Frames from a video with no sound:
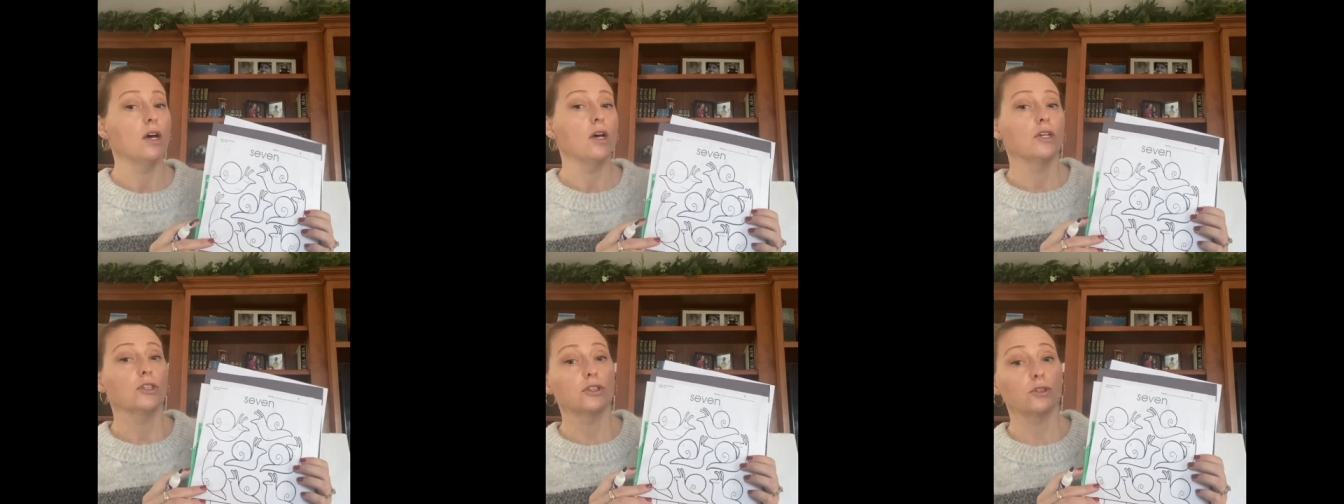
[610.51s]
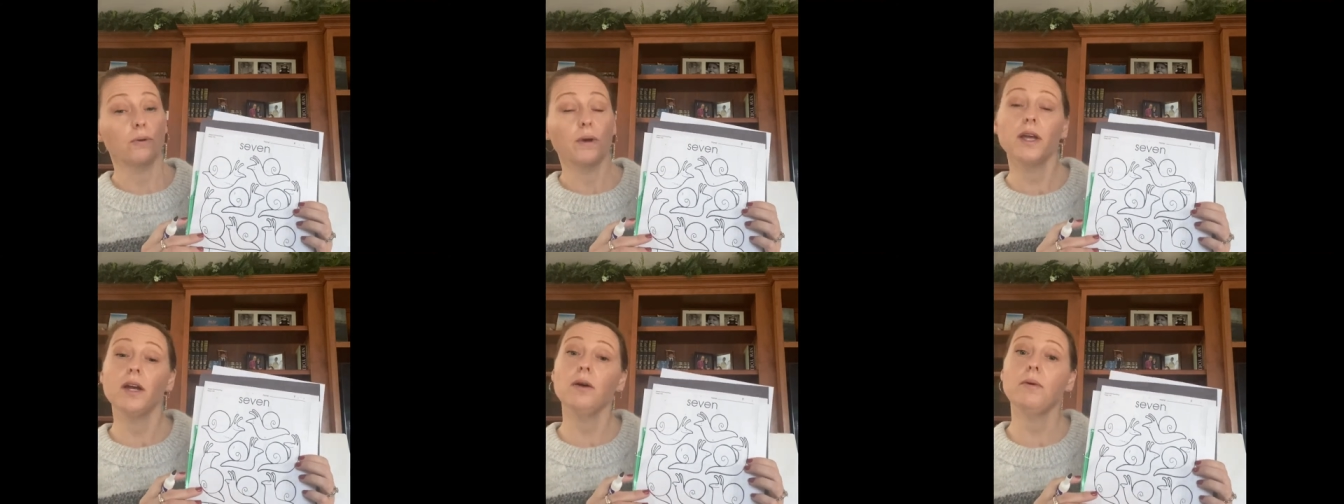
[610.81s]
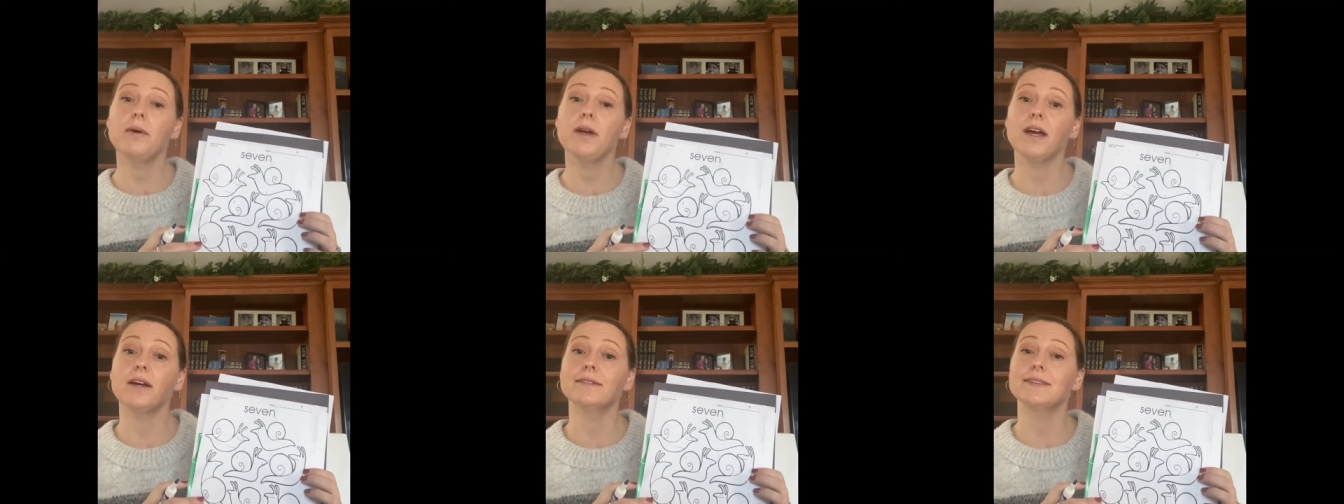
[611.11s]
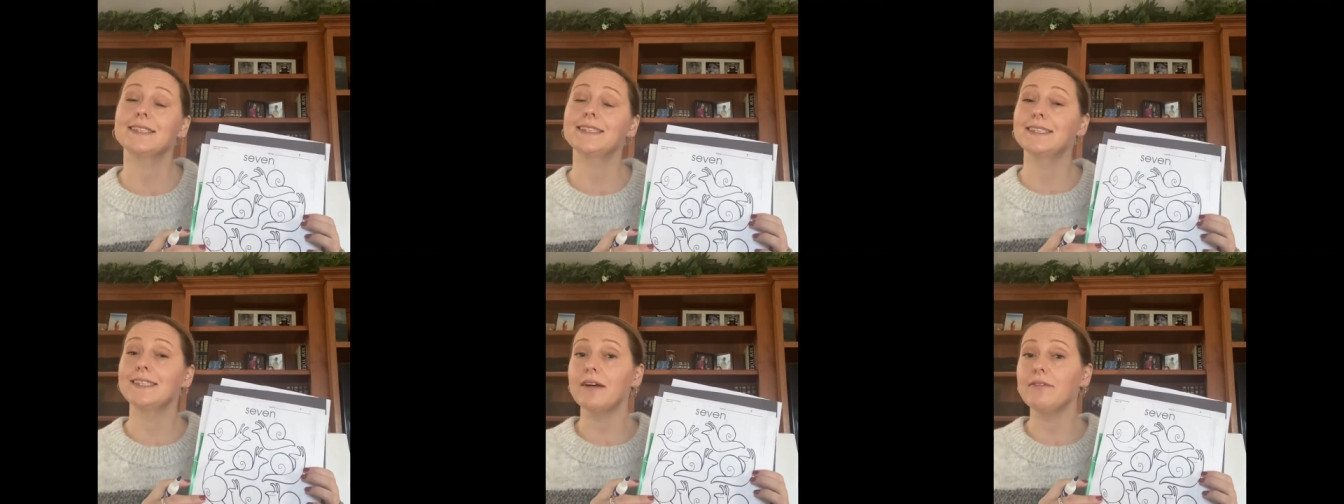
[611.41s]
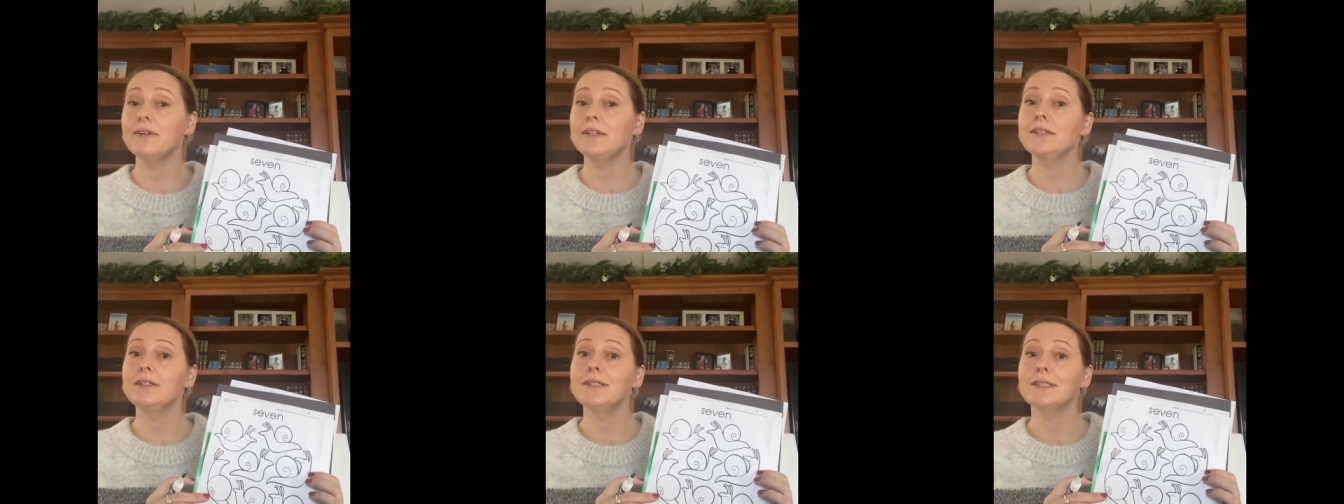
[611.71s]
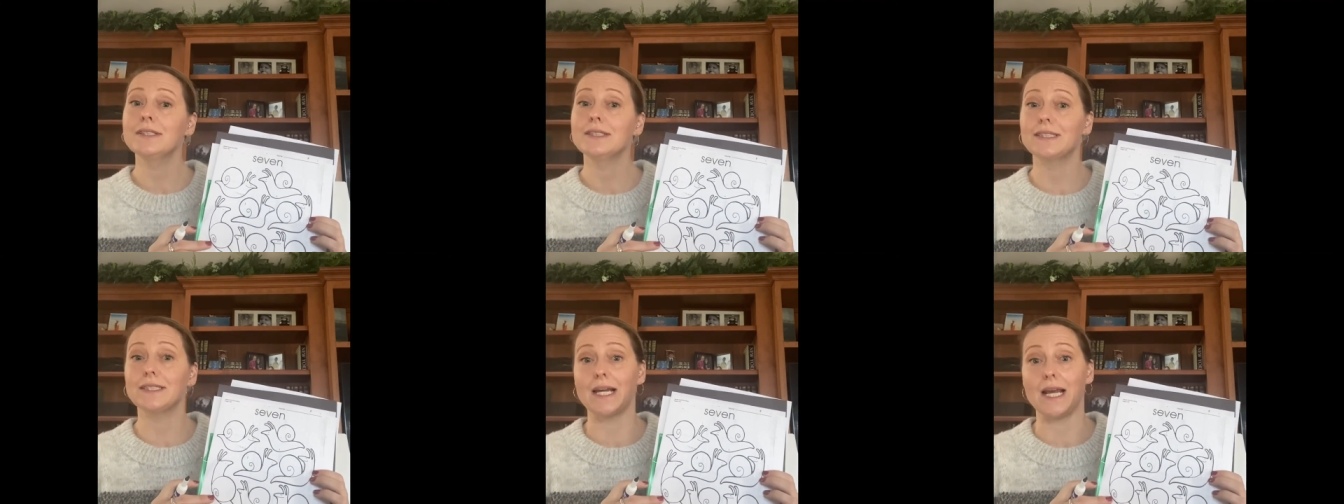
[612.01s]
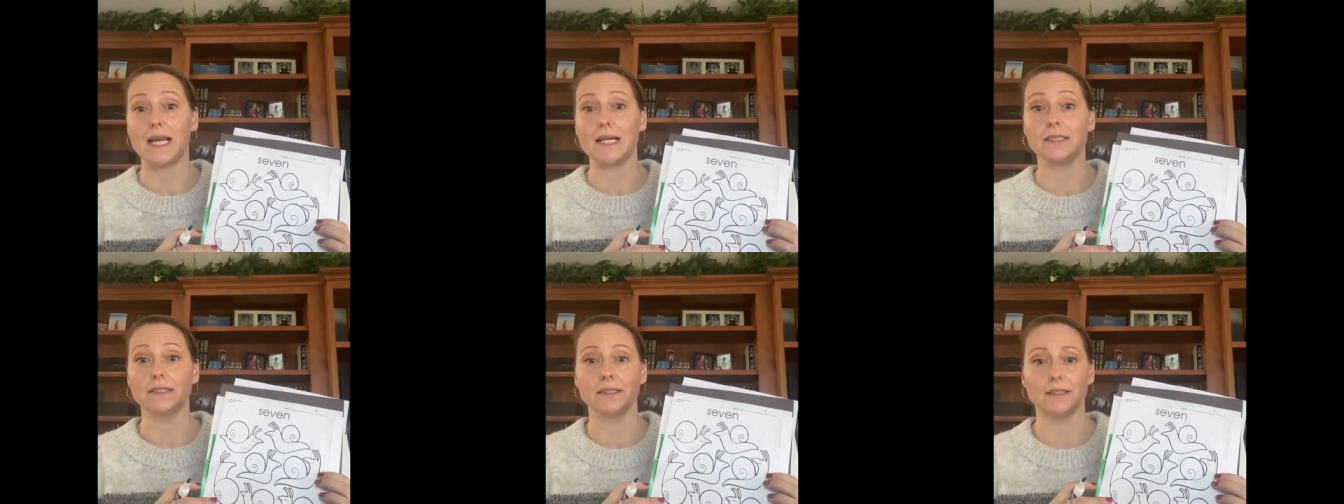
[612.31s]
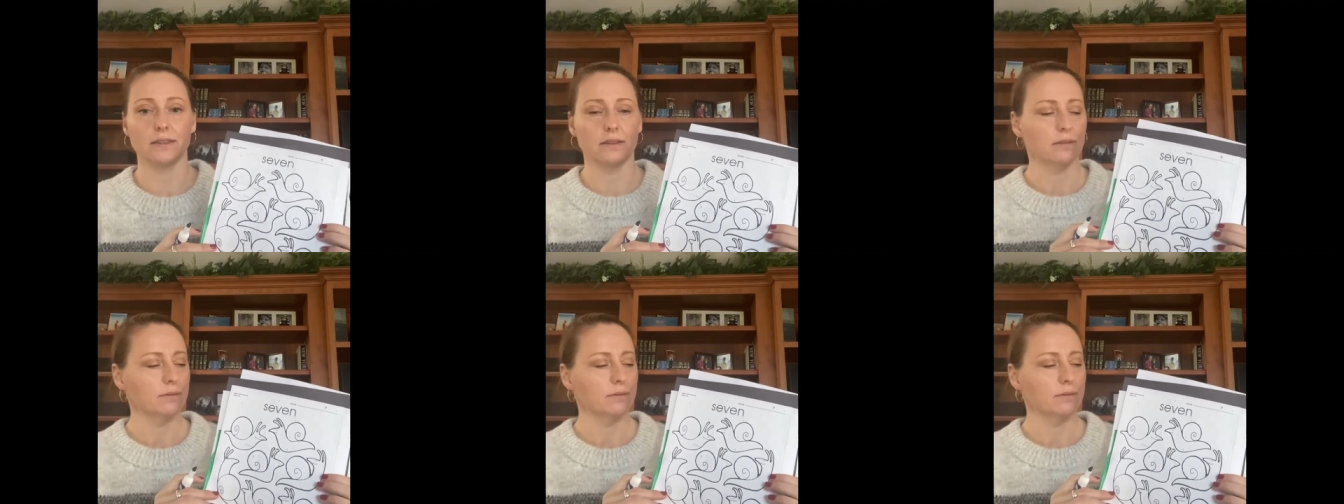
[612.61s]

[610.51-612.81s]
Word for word: So here we have seven snails.